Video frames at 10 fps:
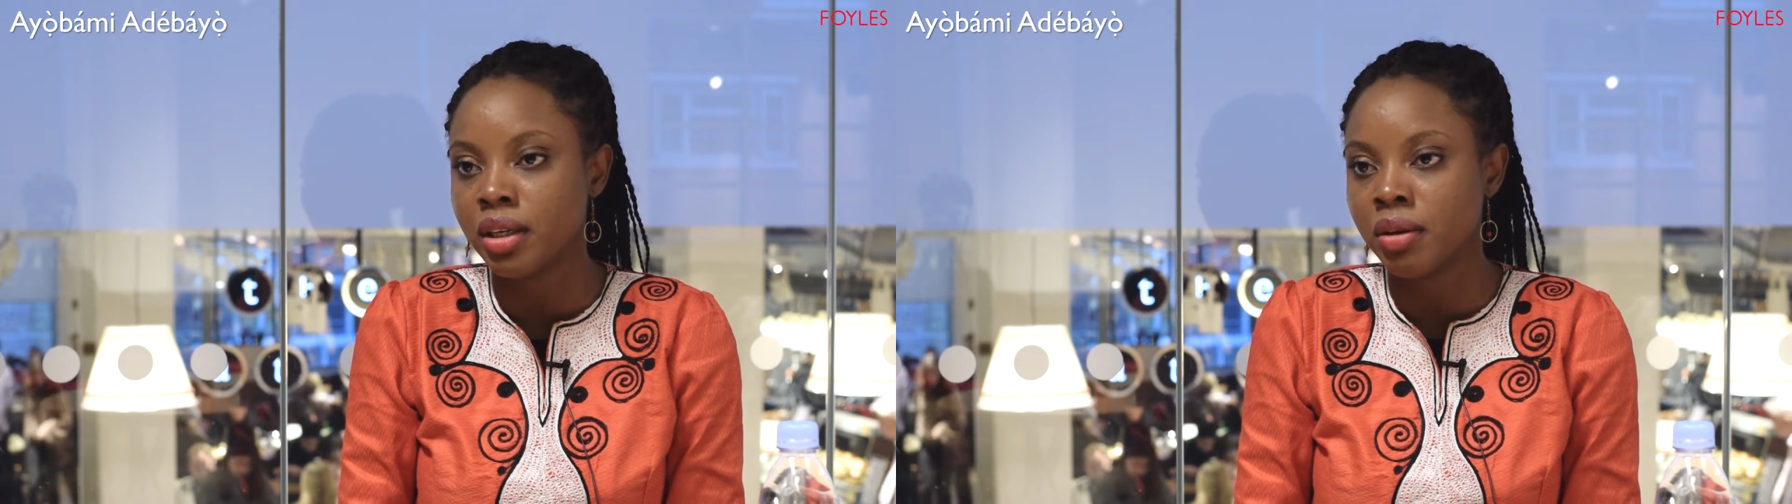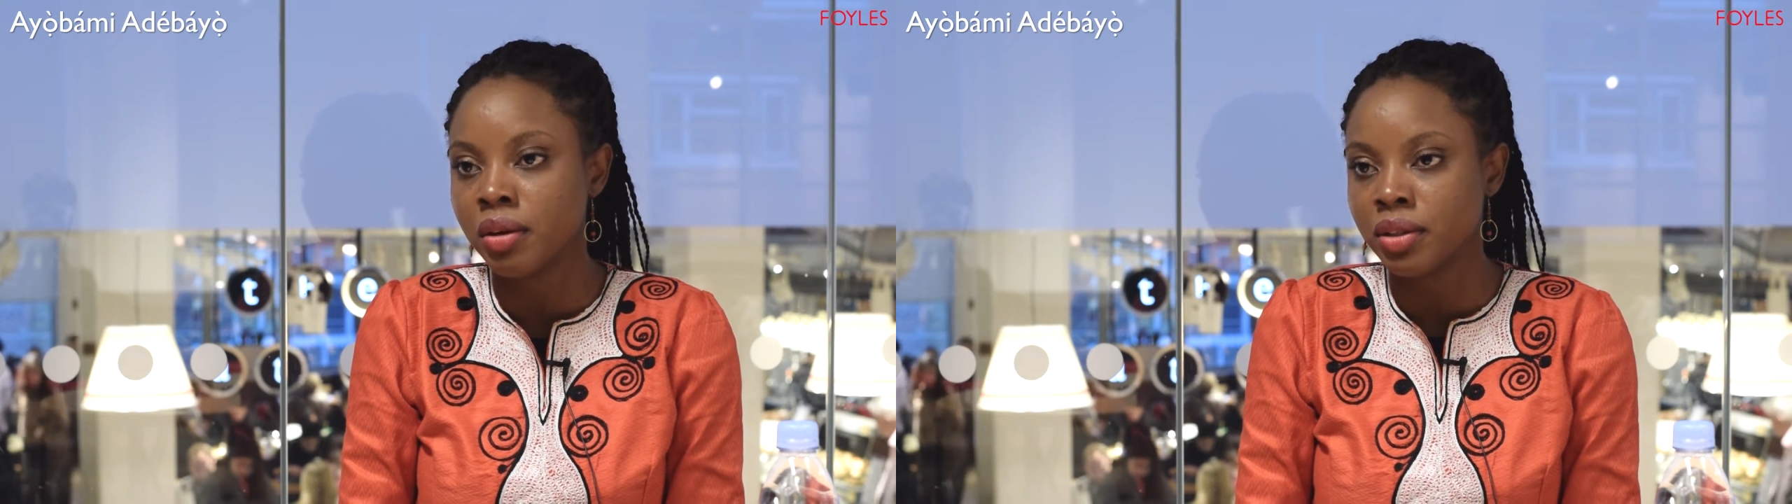
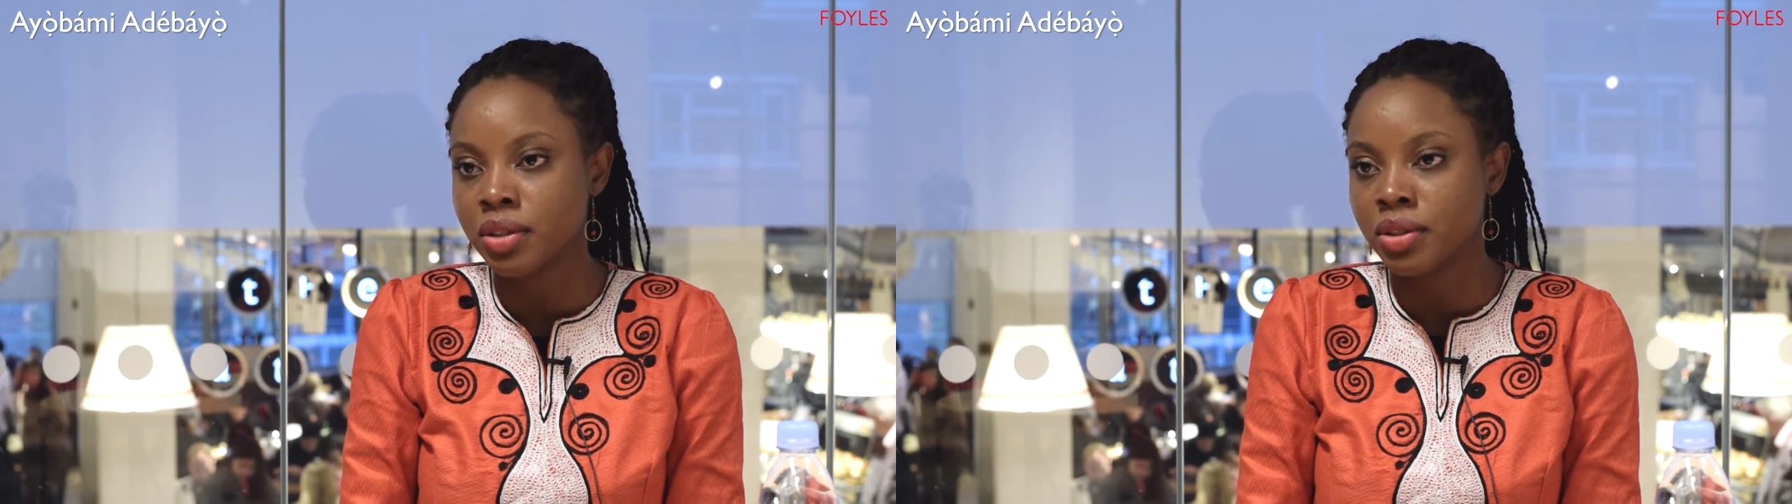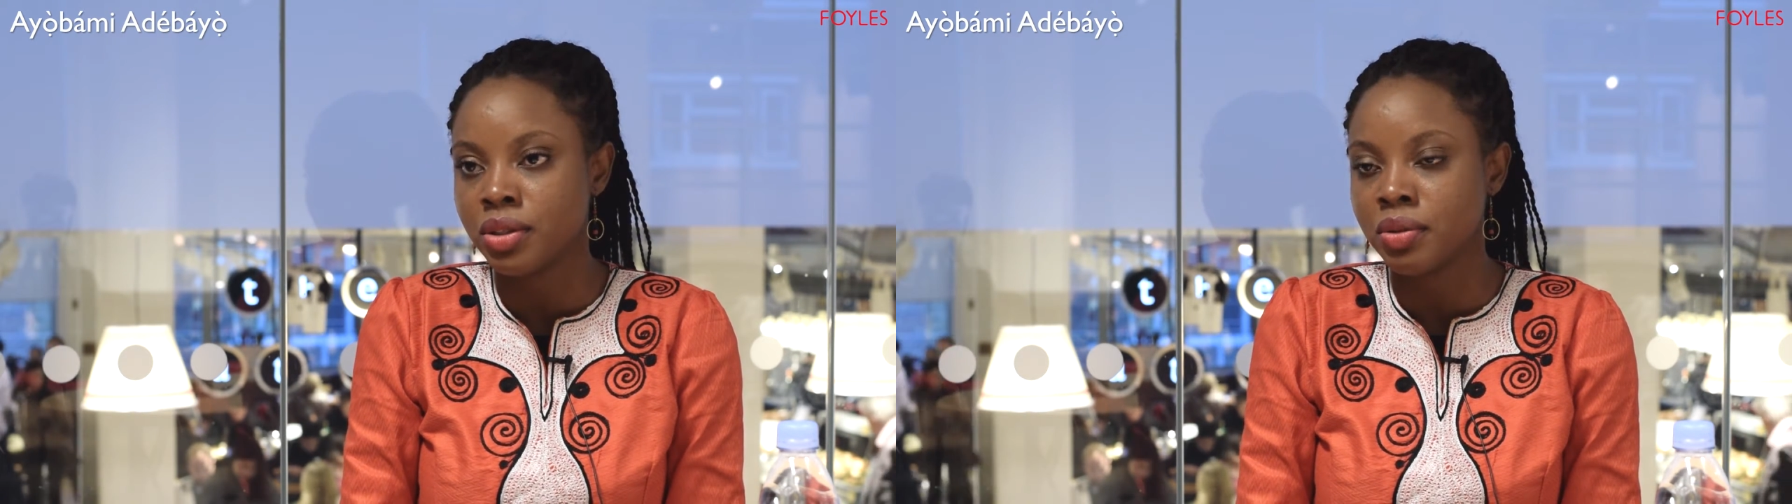in order
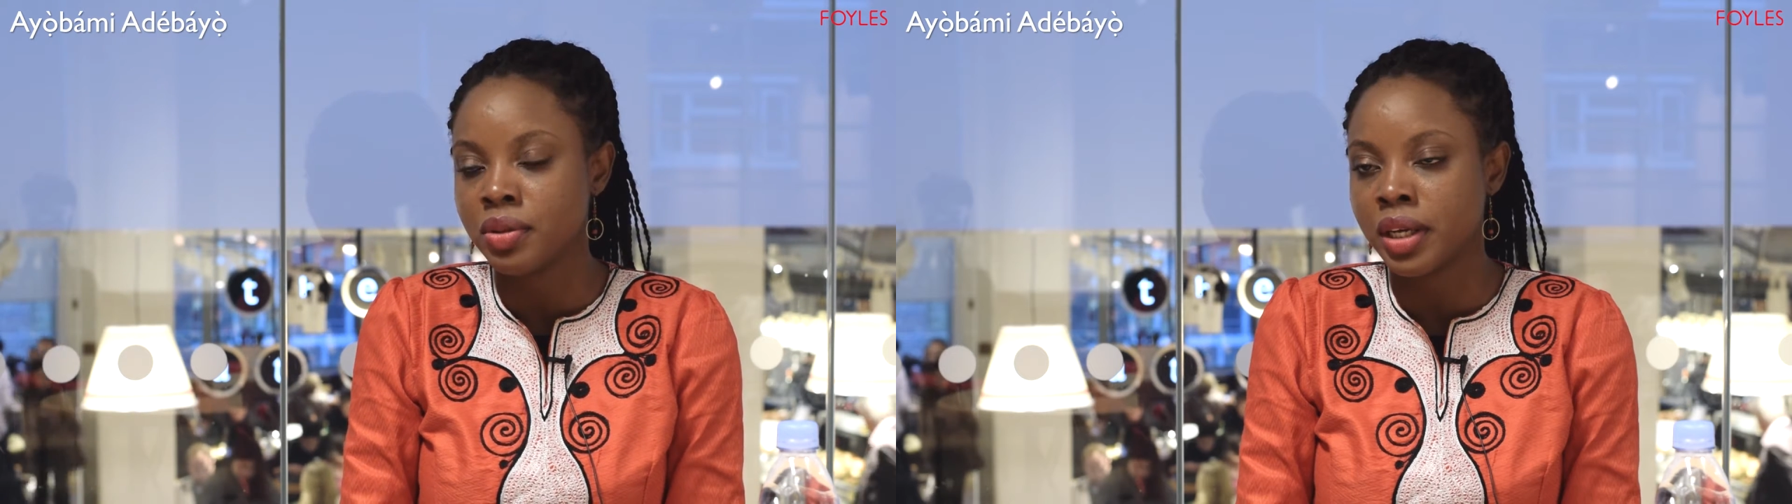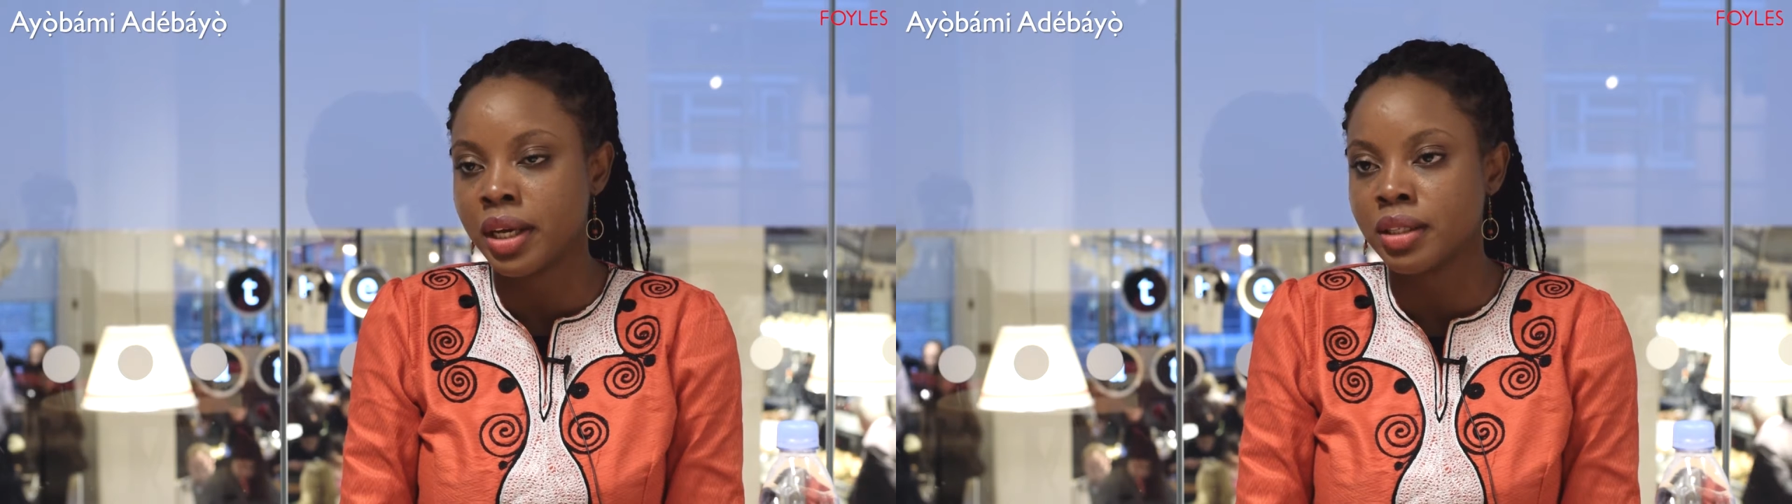to do
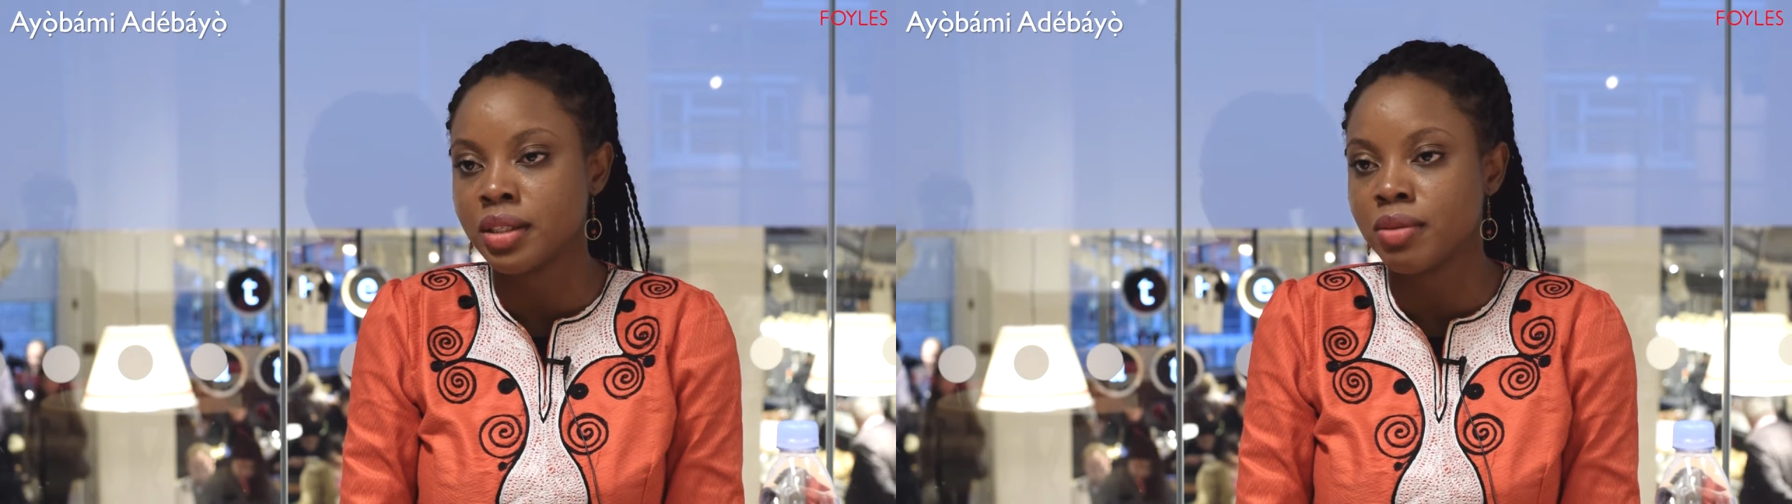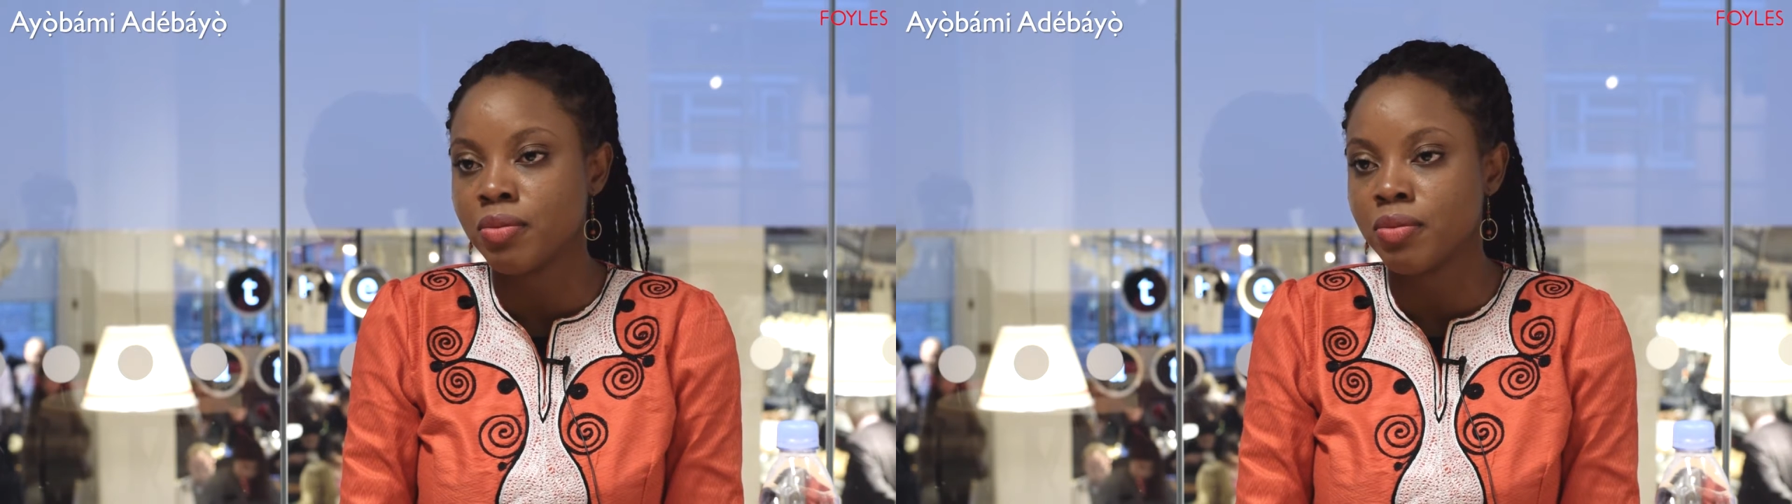that.